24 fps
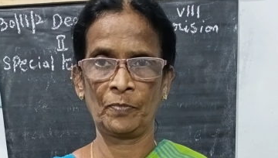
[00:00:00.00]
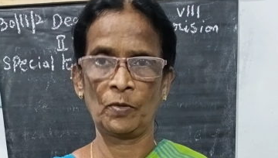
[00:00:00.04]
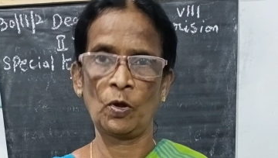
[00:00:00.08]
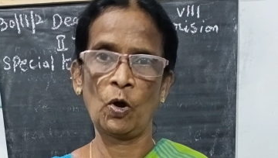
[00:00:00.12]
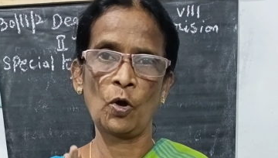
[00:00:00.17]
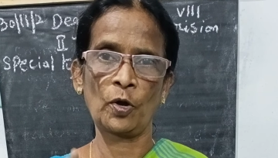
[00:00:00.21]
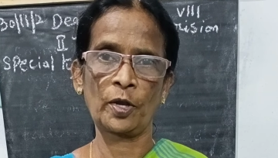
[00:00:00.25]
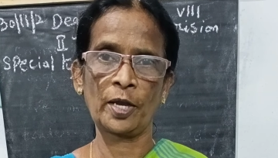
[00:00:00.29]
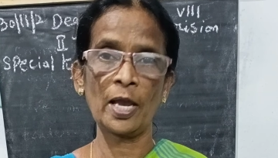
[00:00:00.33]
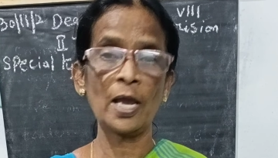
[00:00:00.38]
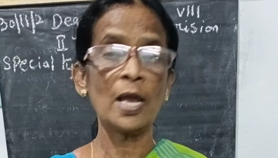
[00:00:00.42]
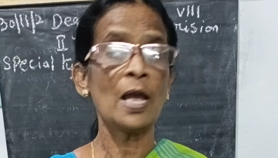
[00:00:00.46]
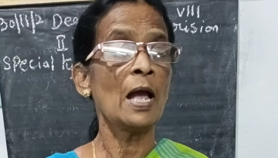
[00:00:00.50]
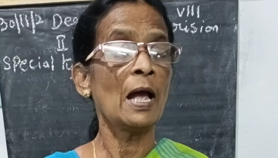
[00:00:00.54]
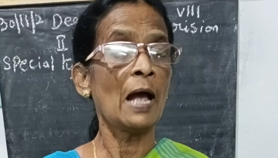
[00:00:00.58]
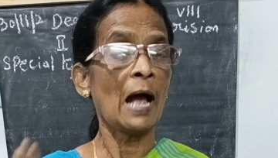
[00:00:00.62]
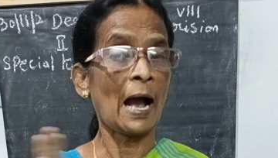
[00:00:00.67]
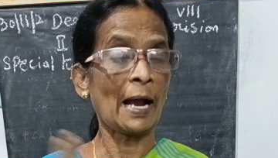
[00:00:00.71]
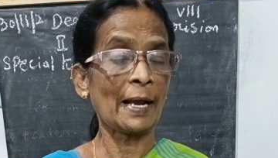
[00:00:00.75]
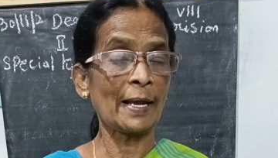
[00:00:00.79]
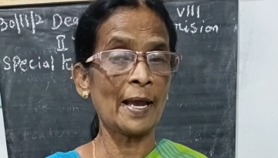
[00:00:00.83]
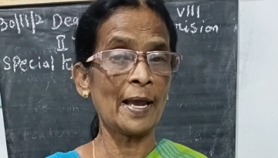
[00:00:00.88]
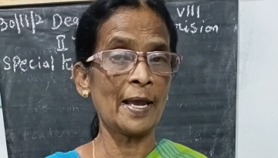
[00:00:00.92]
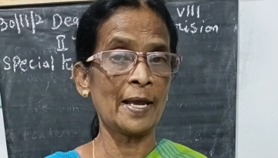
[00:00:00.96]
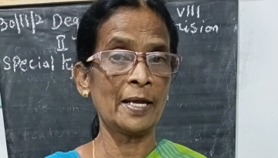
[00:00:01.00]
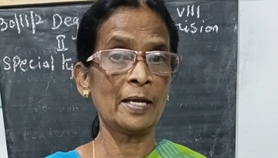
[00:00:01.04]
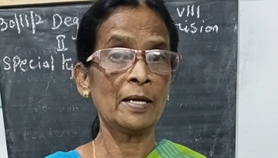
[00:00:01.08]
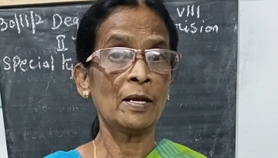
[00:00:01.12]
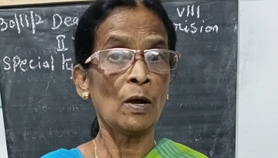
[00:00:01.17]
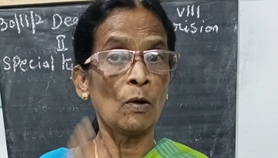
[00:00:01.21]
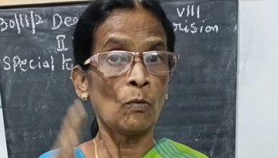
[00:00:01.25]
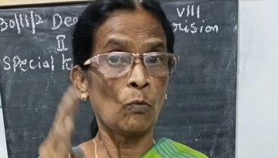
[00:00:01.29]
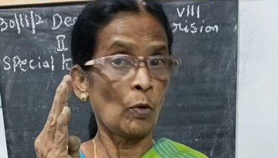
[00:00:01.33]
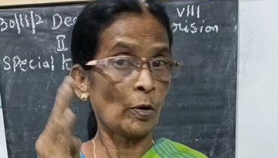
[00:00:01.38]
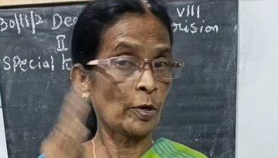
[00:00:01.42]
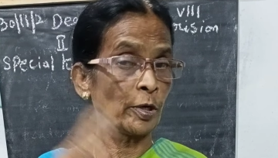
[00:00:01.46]
Okay,
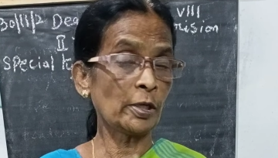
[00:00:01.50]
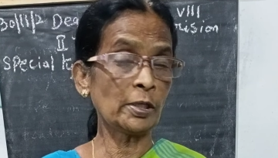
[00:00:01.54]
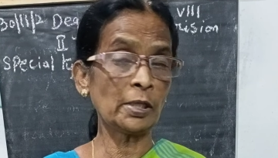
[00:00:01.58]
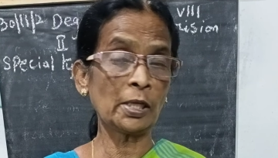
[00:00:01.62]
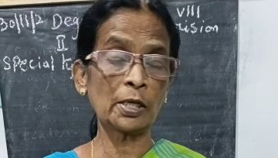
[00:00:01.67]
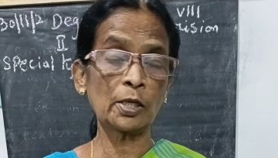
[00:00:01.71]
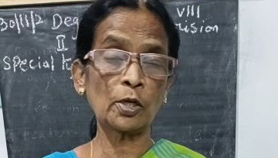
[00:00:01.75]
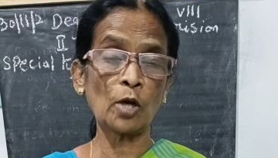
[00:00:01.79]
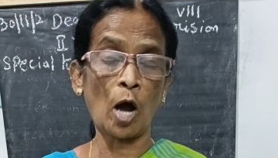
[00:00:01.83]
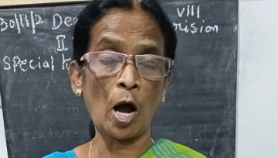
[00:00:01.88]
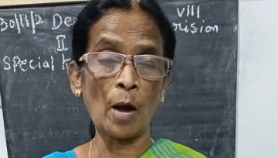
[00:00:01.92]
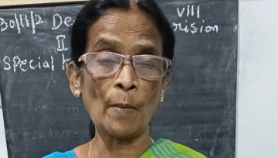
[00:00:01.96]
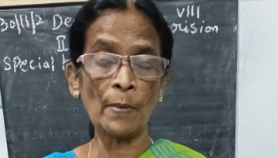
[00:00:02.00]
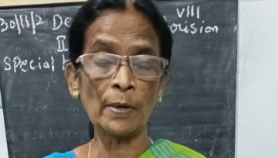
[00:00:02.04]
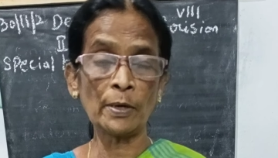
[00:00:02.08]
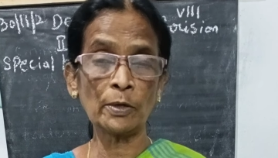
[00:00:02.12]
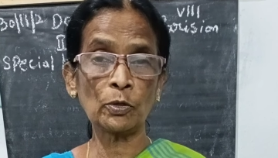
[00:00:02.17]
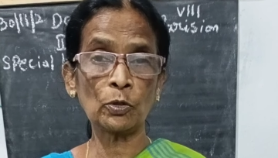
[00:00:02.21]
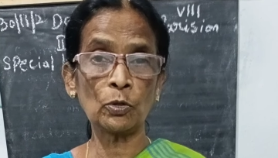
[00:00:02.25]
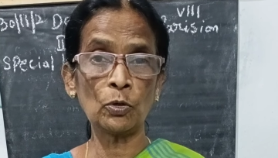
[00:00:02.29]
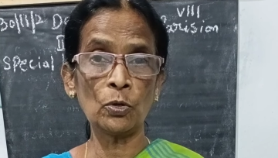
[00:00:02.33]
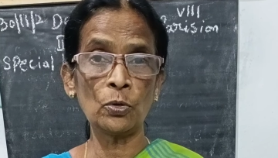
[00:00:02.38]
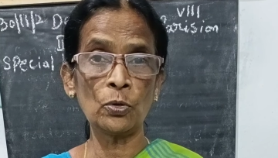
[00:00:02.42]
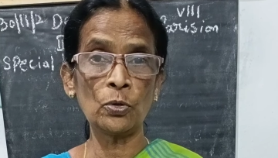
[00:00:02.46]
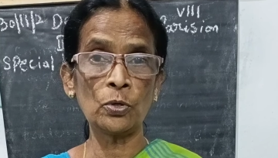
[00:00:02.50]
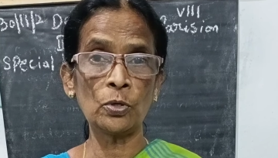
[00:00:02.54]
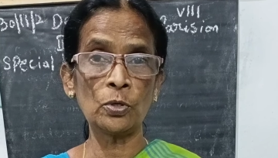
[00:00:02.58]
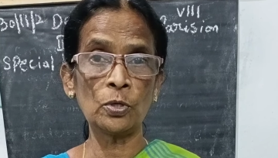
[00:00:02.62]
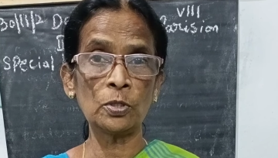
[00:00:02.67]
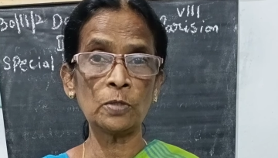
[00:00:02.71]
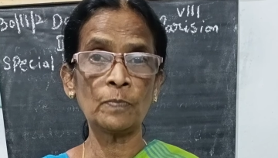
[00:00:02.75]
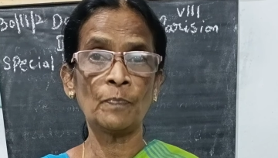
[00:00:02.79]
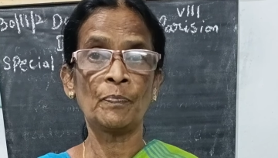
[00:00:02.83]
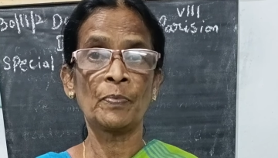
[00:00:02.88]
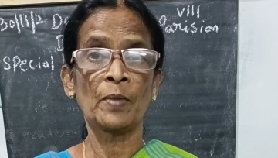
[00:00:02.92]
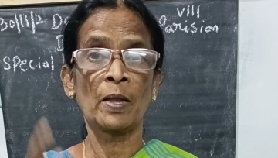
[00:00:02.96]
again, what are the common
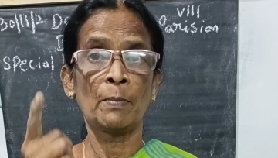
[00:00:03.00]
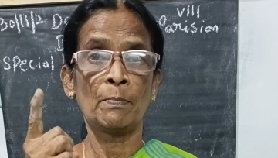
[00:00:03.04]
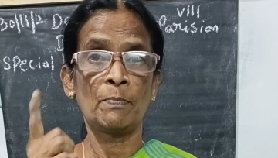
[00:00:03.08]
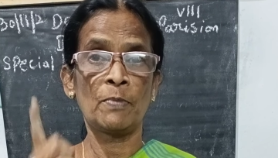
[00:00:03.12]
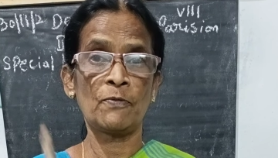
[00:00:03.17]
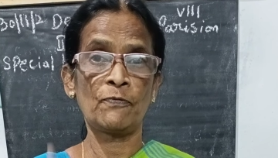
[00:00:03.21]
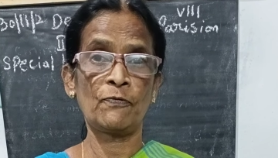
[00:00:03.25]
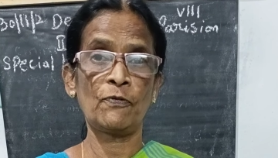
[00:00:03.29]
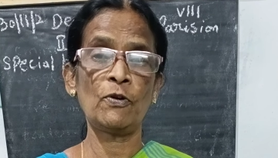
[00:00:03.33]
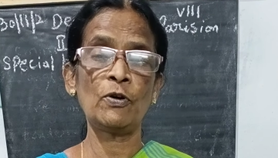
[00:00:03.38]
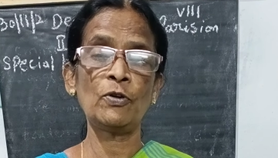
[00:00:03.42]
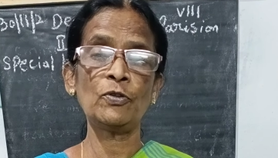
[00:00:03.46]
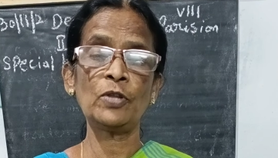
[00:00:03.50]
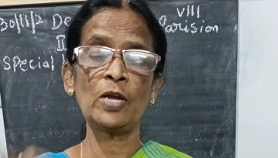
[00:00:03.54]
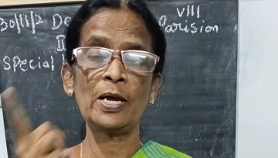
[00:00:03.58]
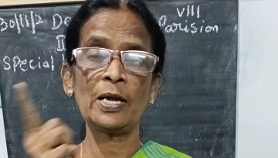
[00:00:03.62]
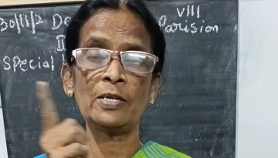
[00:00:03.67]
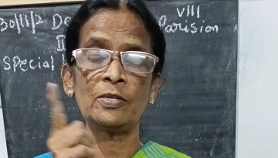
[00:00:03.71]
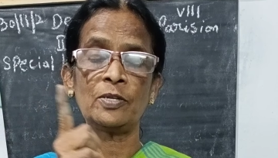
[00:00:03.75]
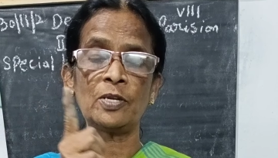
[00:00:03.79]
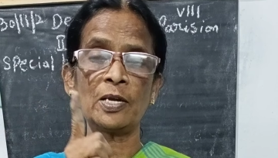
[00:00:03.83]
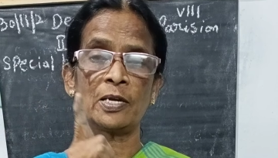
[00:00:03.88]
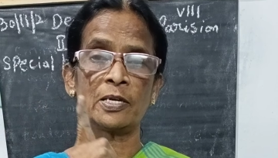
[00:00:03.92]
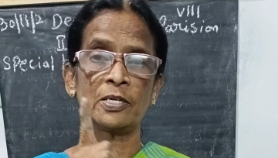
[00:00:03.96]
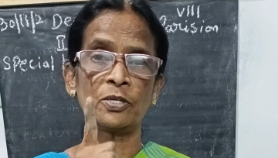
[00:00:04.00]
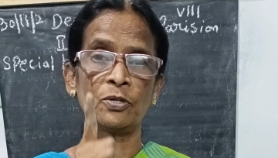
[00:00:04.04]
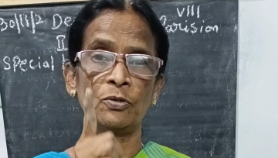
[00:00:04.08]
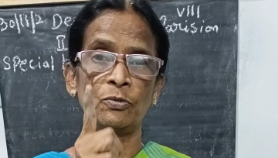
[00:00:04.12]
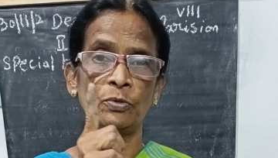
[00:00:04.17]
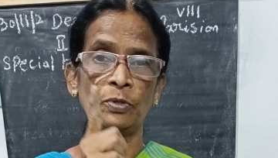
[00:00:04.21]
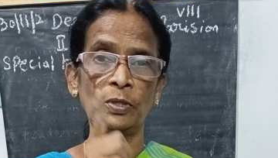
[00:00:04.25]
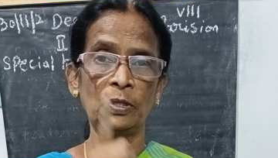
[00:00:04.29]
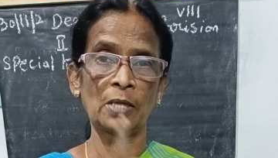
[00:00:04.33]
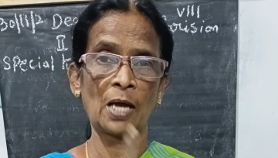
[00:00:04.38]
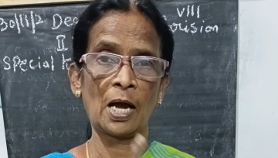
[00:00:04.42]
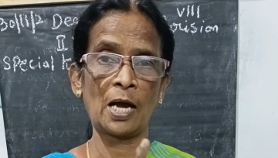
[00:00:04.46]
clues? Before the
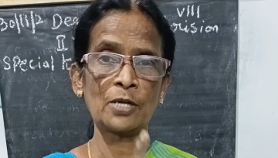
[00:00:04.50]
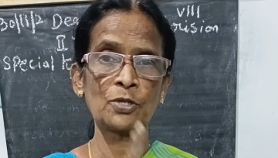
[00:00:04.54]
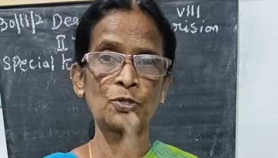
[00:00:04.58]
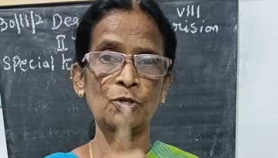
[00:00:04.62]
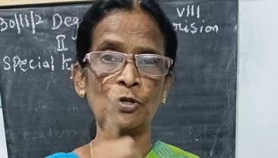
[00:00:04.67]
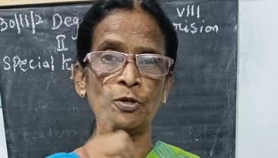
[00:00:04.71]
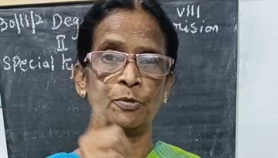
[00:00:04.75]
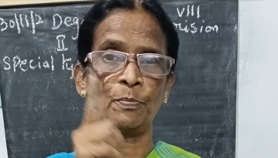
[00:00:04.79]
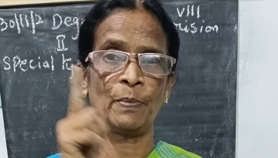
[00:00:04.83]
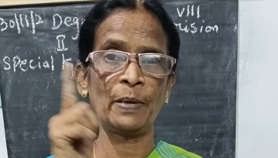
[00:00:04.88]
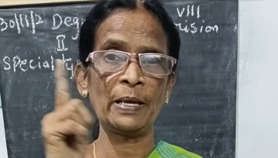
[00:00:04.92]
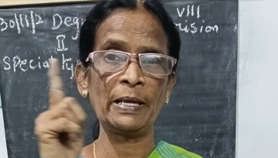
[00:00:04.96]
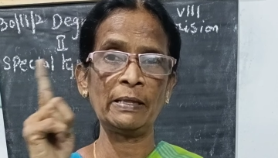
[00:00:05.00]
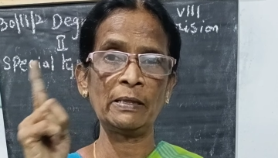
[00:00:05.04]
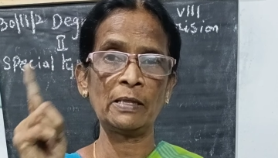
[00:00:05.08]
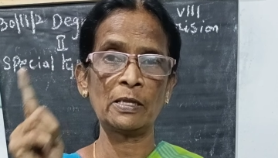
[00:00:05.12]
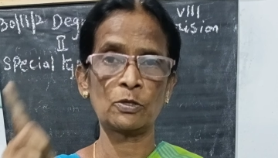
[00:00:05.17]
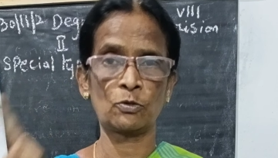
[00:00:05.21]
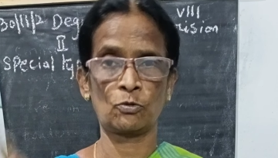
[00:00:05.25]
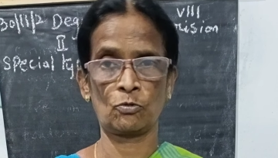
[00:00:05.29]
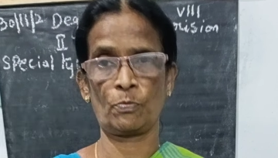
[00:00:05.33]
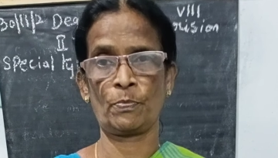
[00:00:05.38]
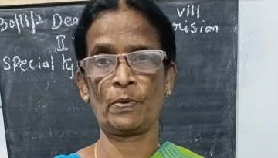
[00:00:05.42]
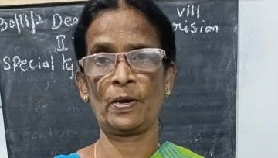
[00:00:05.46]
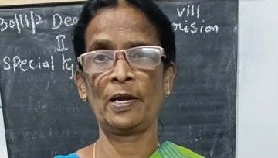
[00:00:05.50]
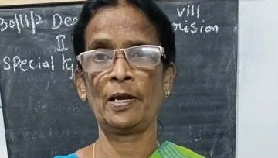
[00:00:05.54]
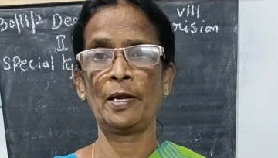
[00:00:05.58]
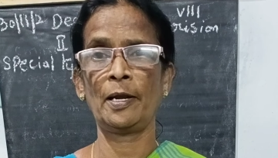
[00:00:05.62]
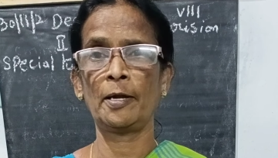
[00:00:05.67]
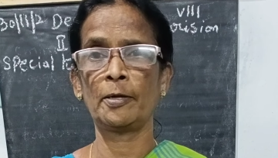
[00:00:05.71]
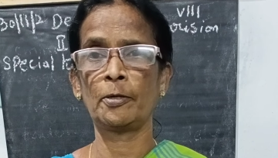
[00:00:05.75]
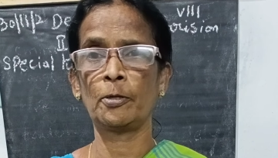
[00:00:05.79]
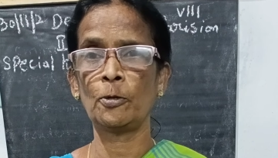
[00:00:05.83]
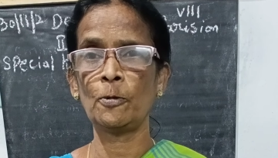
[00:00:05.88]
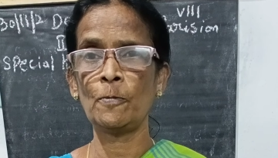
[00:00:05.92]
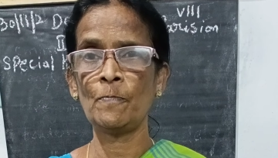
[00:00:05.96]
adjective, the should be in the
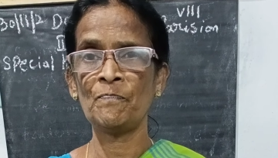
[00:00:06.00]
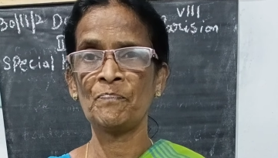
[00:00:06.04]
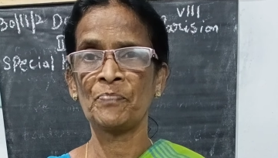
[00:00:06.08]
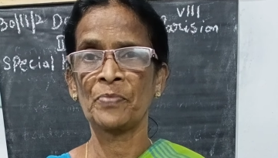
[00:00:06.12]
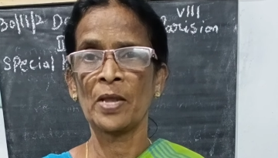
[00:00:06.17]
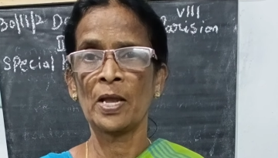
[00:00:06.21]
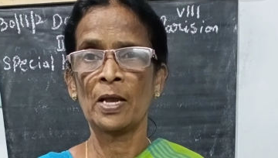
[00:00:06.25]
superlative.